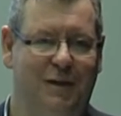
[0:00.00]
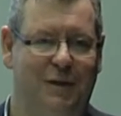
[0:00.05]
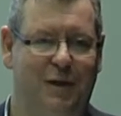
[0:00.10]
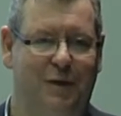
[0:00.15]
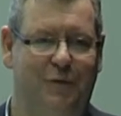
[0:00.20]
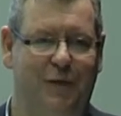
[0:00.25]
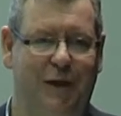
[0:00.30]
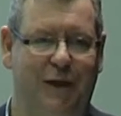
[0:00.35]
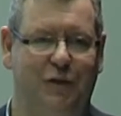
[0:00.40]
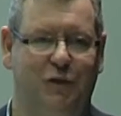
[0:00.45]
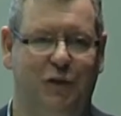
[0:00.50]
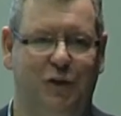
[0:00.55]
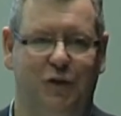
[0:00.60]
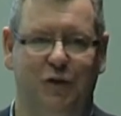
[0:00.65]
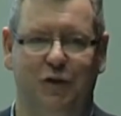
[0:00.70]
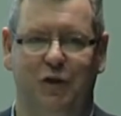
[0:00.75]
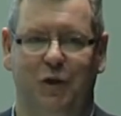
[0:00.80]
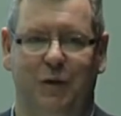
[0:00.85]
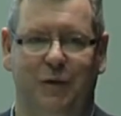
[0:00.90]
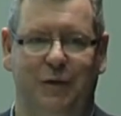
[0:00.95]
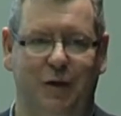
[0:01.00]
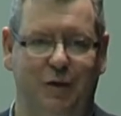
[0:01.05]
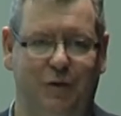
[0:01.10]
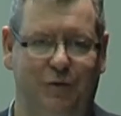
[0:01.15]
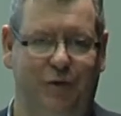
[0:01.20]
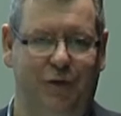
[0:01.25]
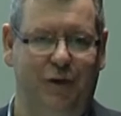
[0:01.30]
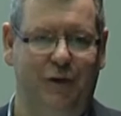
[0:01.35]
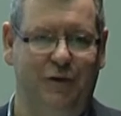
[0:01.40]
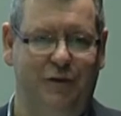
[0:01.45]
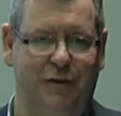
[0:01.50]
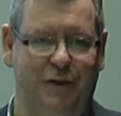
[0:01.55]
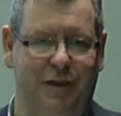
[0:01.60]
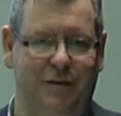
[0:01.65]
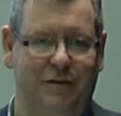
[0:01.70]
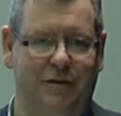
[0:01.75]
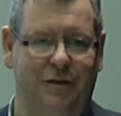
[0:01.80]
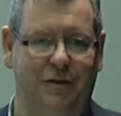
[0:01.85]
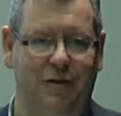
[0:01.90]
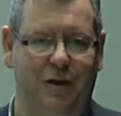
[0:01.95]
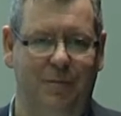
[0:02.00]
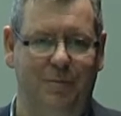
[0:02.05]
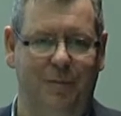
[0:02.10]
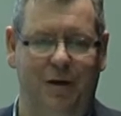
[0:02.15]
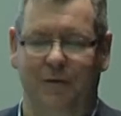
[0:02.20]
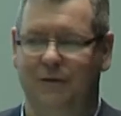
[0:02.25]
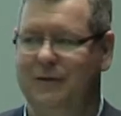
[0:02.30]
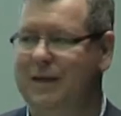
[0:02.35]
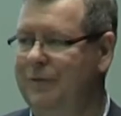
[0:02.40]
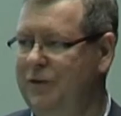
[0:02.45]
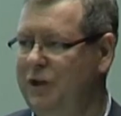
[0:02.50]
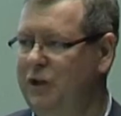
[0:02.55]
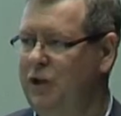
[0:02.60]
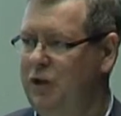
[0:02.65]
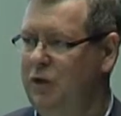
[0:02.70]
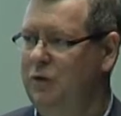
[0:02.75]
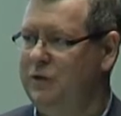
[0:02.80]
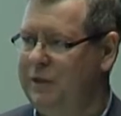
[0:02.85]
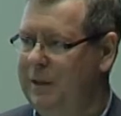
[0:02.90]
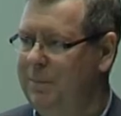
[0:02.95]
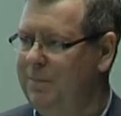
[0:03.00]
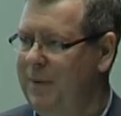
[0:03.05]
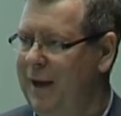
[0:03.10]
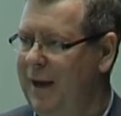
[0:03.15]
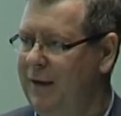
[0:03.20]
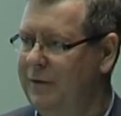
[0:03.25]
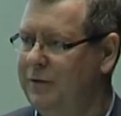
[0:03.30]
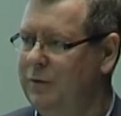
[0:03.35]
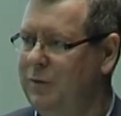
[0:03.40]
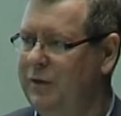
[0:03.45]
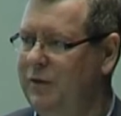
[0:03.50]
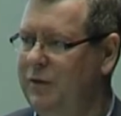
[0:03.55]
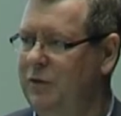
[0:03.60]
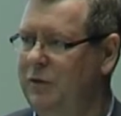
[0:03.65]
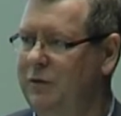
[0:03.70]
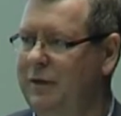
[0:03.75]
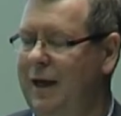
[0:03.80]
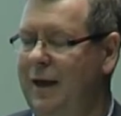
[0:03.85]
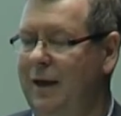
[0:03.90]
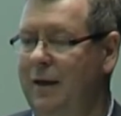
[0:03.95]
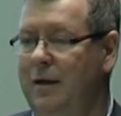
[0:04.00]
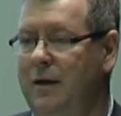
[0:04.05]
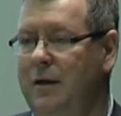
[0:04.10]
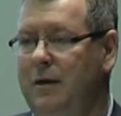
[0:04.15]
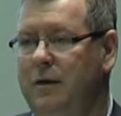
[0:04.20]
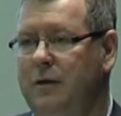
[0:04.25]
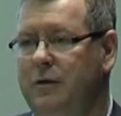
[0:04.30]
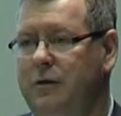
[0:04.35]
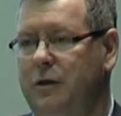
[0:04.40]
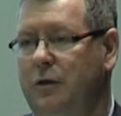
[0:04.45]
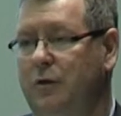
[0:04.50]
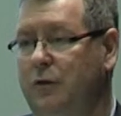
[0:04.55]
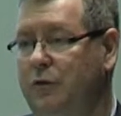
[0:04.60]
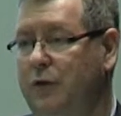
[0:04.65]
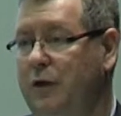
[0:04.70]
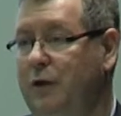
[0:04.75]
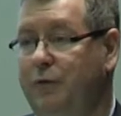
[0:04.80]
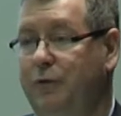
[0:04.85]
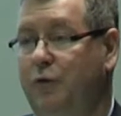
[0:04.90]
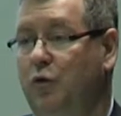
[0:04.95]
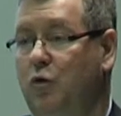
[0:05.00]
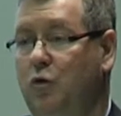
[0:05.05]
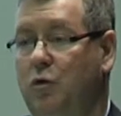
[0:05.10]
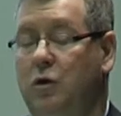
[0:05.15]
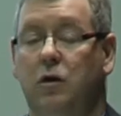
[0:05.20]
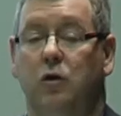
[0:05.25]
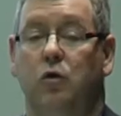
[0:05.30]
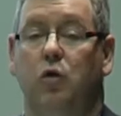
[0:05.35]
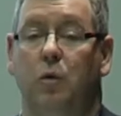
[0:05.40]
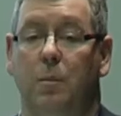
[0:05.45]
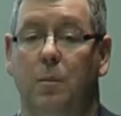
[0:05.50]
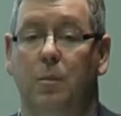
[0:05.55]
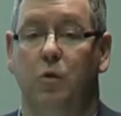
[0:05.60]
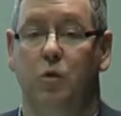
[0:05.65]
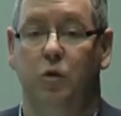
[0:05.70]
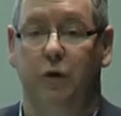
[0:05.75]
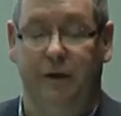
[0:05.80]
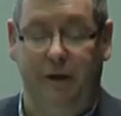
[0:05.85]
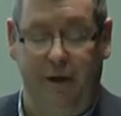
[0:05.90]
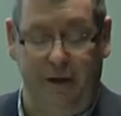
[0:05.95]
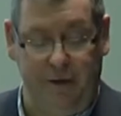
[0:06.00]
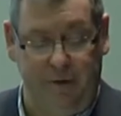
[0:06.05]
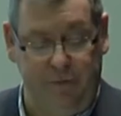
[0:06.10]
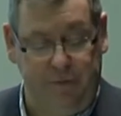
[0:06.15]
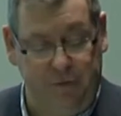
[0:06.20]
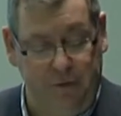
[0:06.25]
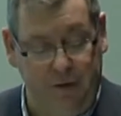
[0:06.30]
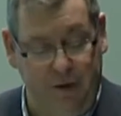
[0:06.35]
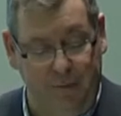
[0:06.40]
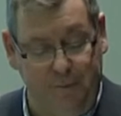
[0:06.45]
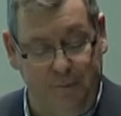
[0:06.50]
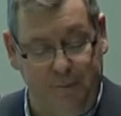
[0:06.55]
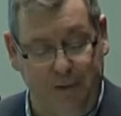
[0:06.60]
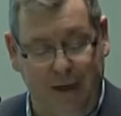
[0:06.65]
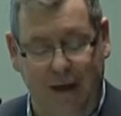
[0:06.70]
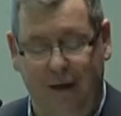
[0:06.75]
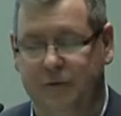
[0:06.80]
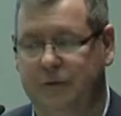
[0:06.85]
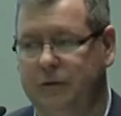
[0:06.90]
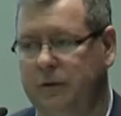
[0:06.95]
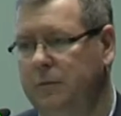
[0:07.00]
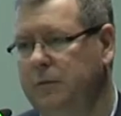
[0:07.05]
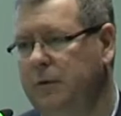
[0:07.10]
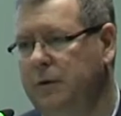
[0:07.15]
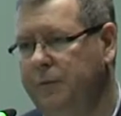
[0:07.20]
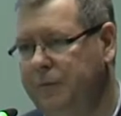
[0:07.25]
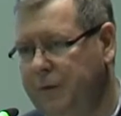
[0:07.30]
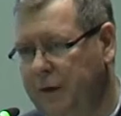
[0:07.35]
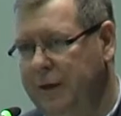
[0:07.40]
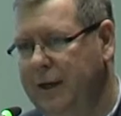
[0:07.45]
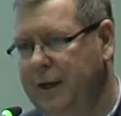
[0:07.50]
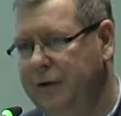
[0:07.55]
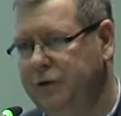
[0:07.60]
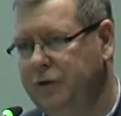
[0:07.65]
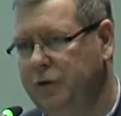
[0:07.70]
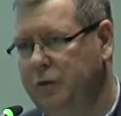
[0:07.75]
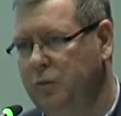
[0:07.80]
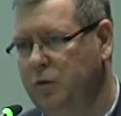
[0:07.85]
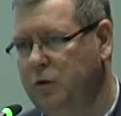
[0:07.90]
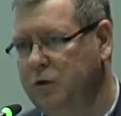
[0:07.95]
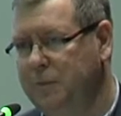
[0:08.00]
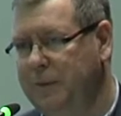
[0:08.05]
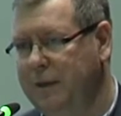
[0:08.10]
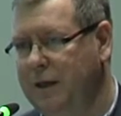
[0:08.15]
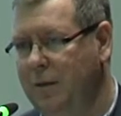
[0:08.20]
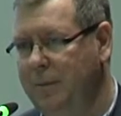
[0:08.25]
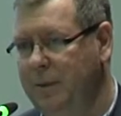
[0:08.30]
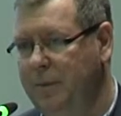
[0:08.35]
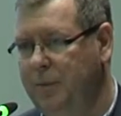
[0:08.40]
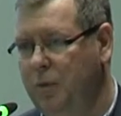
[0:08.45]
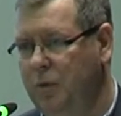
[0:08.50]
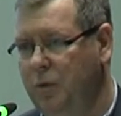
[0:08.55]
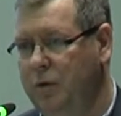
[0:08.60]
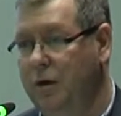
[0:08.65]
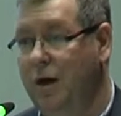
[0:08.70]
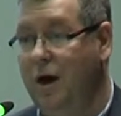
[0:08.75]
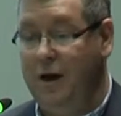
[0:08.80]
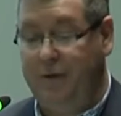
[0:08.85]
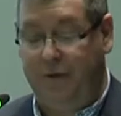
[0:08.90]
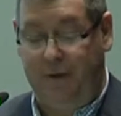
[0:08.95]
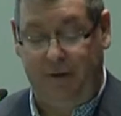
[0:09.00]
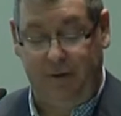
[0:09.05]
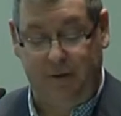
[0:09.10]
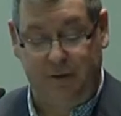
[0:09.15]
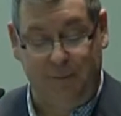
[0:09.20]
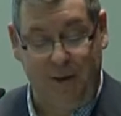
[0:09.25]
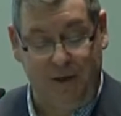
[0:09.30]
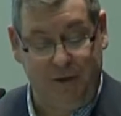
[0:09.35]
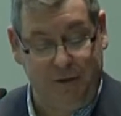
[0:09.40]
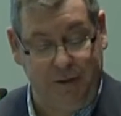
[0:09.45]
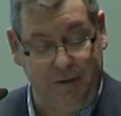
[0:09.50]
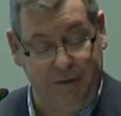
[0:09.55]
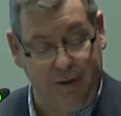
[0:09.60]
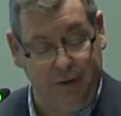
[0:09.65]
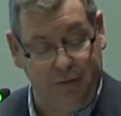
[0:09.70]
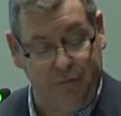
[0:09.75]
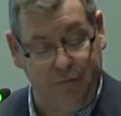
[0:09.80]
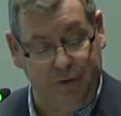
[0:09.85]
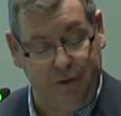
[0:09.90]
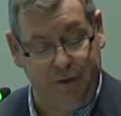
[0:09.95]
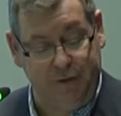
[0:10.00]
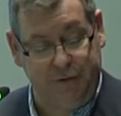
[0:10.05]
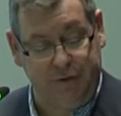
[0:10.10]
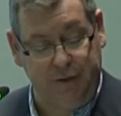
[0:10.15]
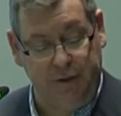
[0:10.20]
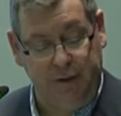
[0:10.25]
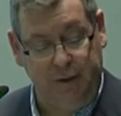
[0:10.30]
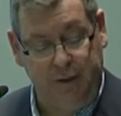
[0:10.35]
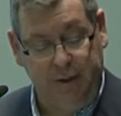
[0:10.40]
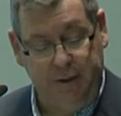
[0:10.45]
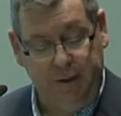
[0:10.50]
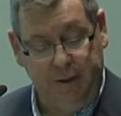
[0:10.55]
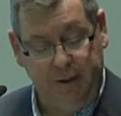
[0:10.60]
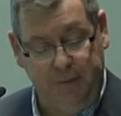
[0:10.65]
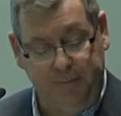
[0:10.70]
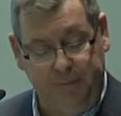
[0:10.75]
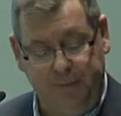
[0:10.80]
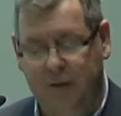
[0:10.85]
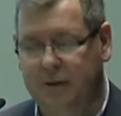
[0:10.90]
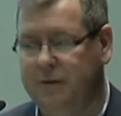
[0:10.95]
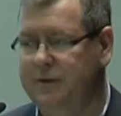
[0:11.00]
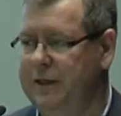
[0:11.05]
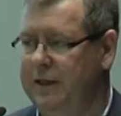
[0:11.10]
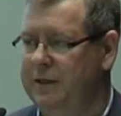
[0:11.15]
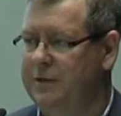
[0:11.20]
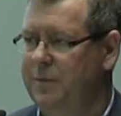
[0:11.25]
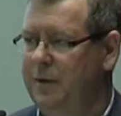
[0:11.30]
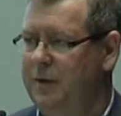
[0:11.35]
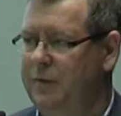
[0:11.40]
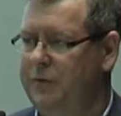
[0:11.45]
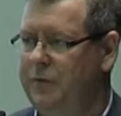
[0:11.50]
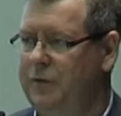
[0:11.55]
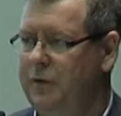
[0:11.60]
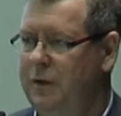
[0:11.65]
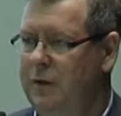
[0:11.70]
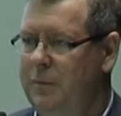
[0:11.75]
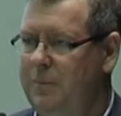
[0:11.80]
And things you can do in those first 6 to 9 months have a huge impact on whether you'll get 2, 3, 4 or more years out of them. Financial rewards become important, I think, especially in those first 6 months.